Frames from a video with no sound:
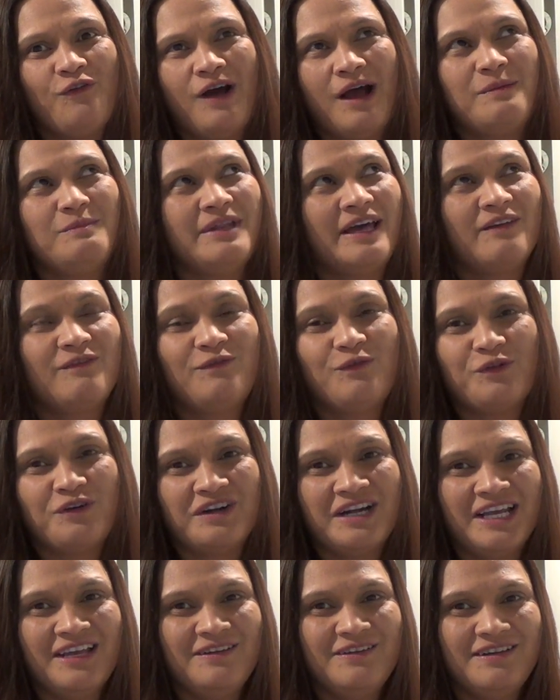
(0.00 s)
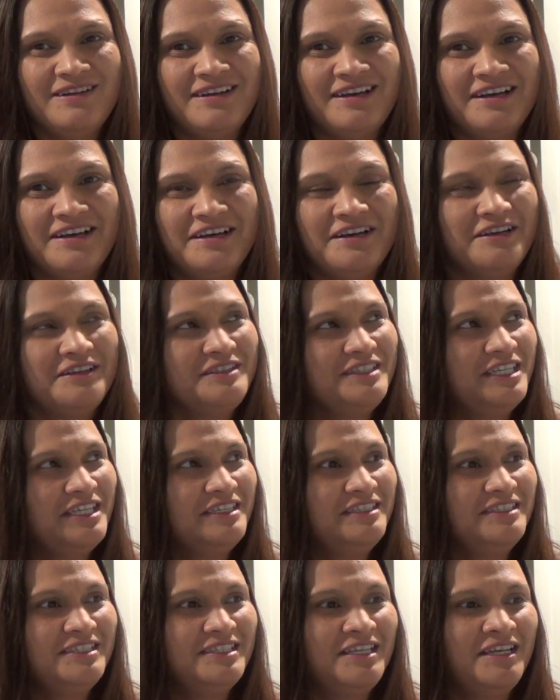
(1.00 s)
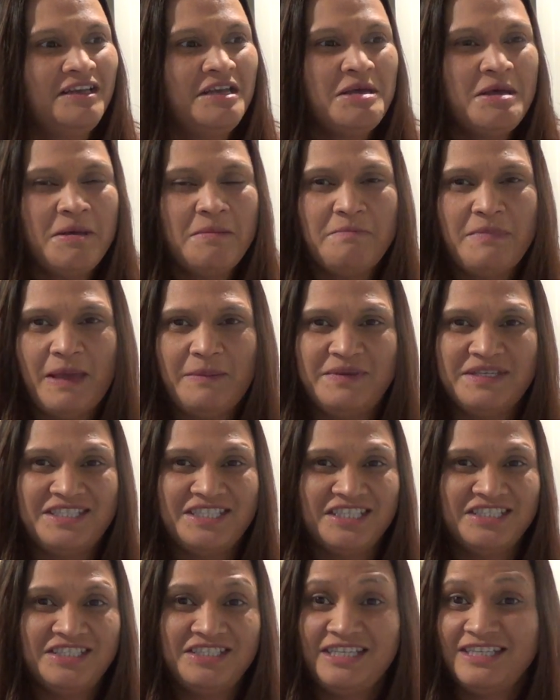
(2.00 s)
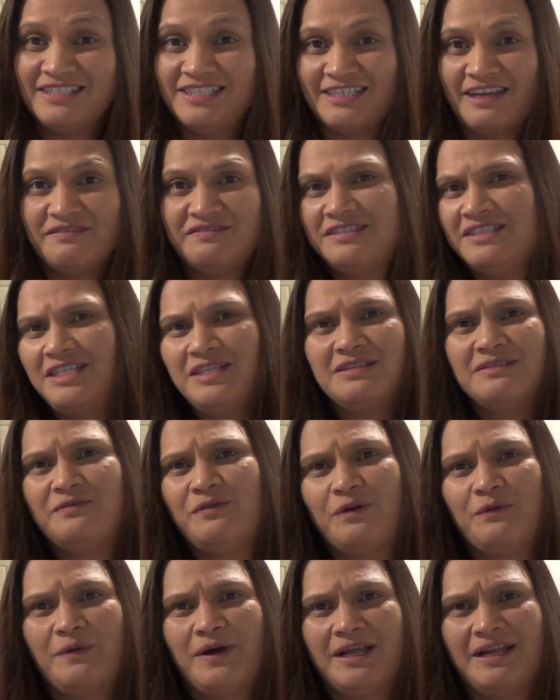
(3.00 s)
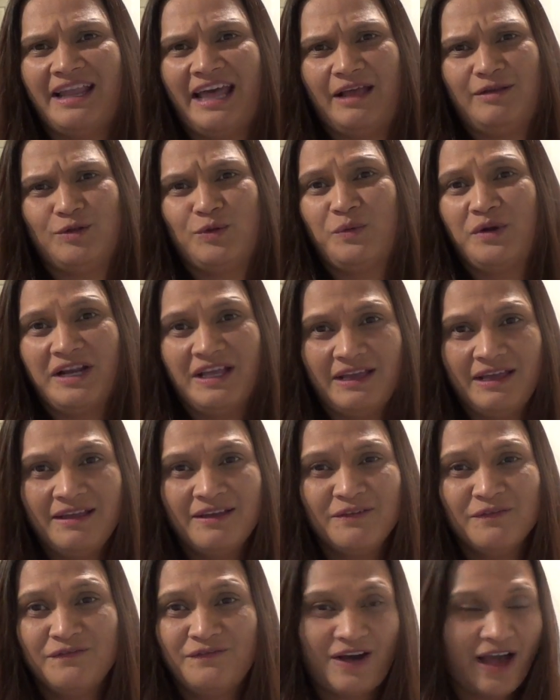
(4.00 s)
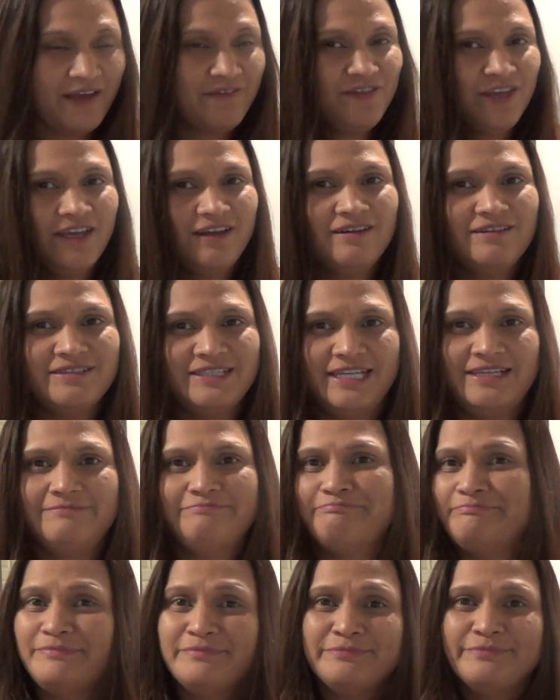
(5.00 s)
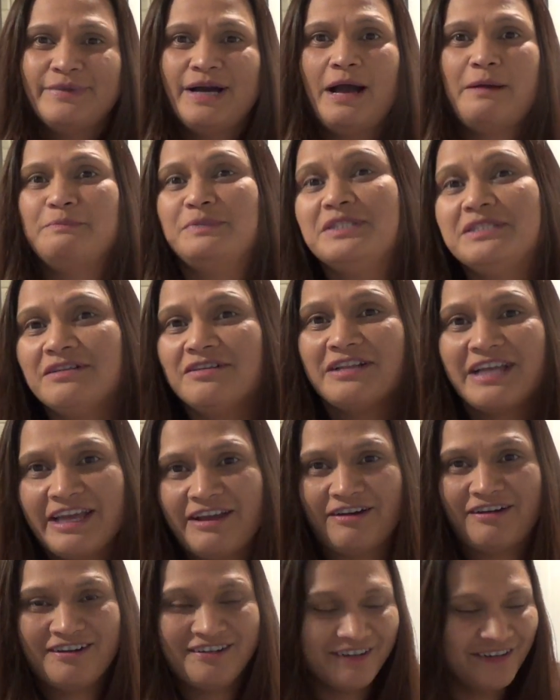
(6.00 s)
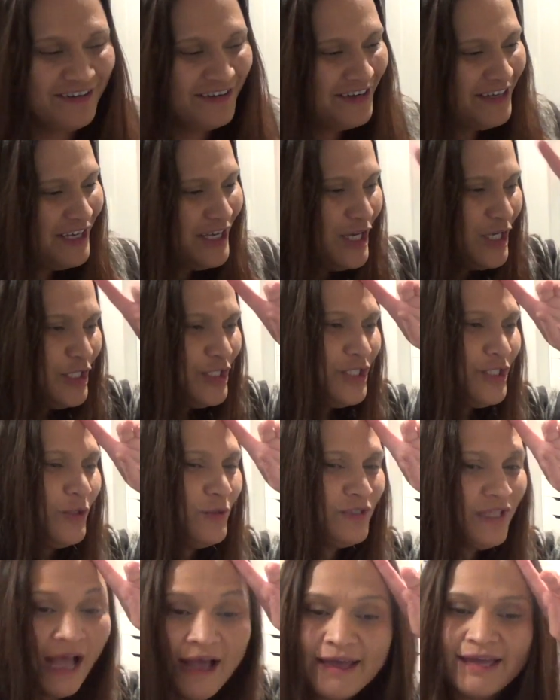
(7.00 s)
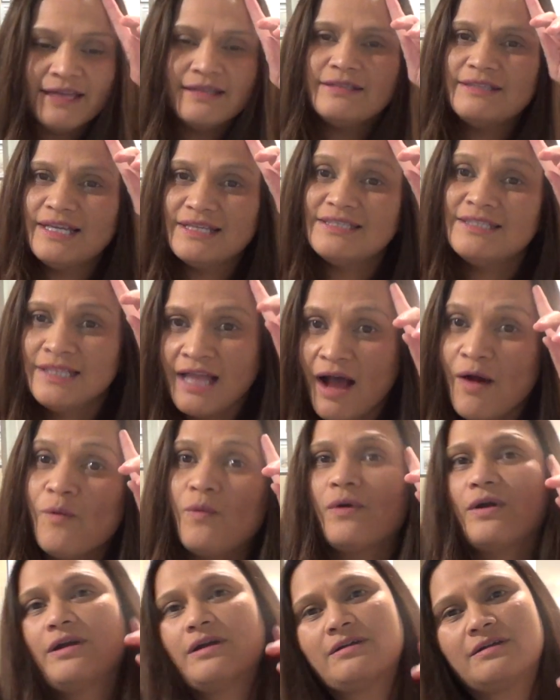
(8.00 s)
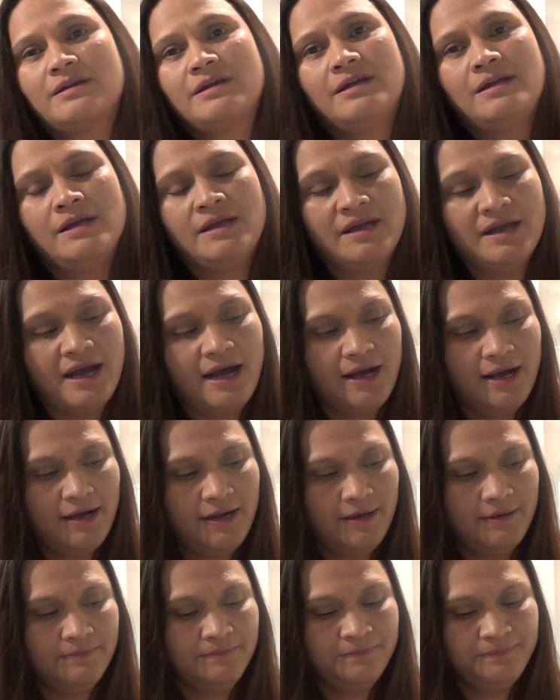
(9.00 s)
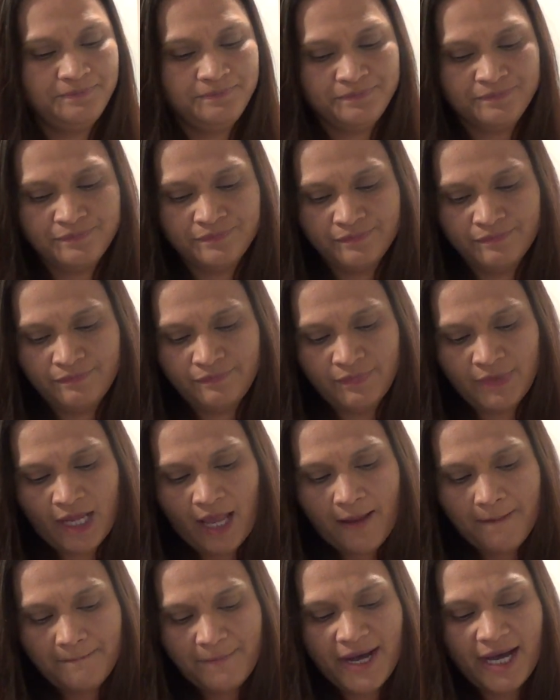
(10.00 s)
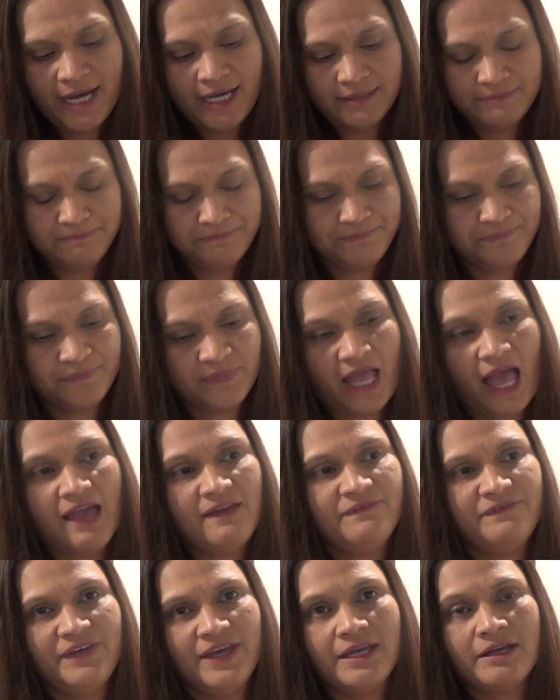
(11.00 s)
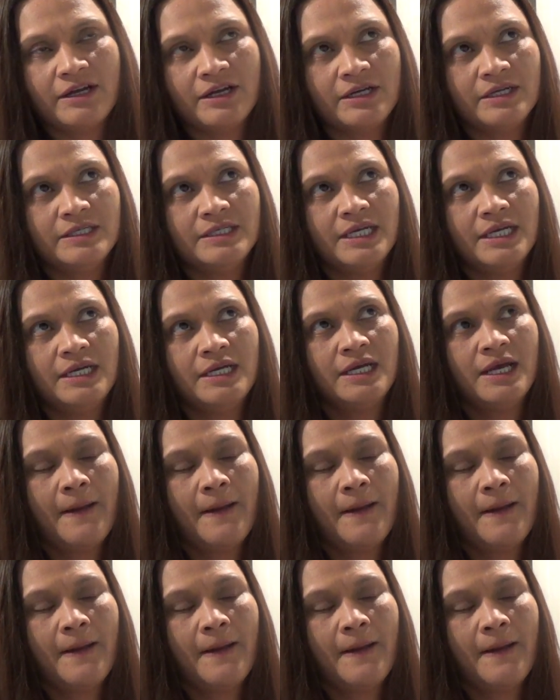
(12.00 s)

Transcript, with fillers: I'm like 40 since maybe 16, 17 for what, like 25 years, and I'm still here. So diet does not work. Um, but I figured